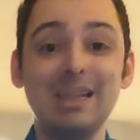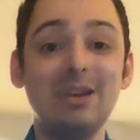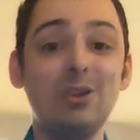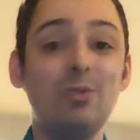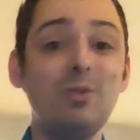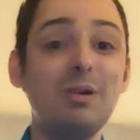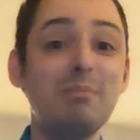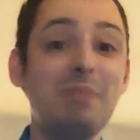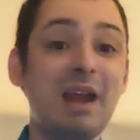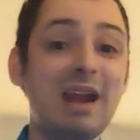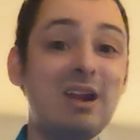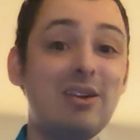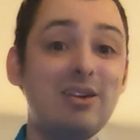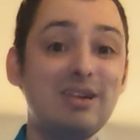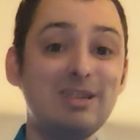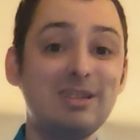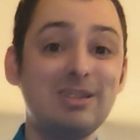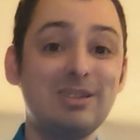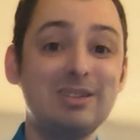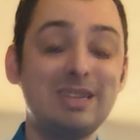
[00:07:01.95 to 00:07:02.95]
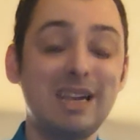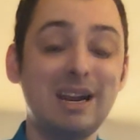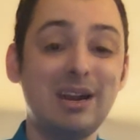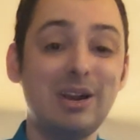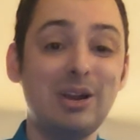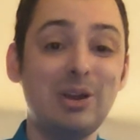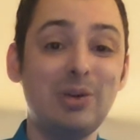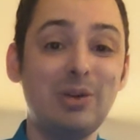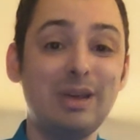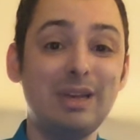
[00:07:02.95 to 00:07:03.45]
I know where Paris,
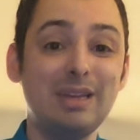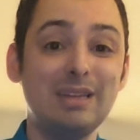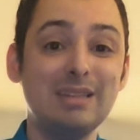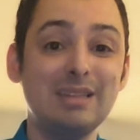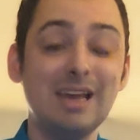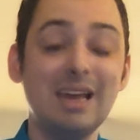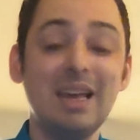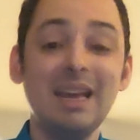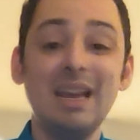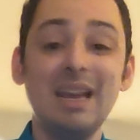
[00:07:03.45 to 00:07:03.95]
Ontario is.